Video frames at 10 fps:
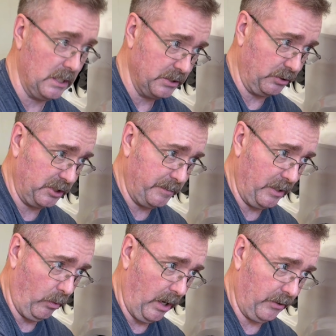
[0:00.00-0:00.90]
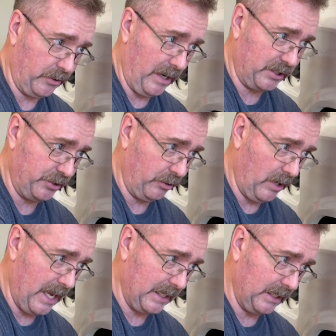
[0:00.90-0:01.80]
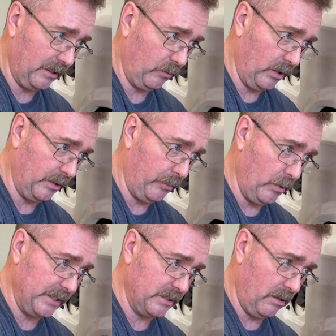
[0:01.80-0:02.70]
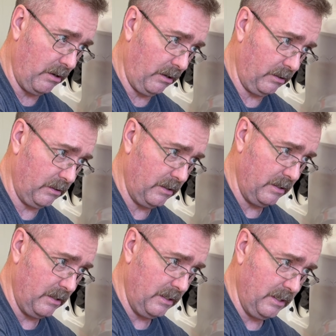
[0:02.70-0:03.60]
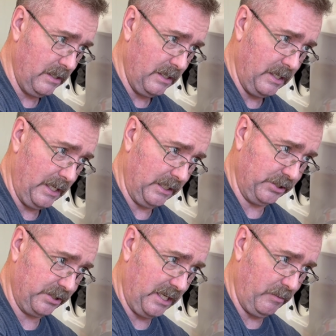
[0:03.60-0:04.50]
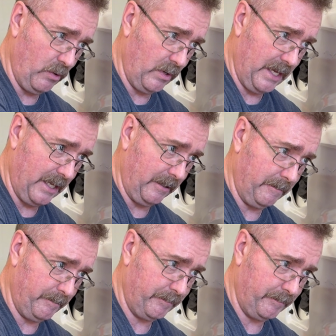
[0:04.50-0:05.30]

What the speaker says: So just be aware of the direction you're dragging it, where the points are, and just keep going at it.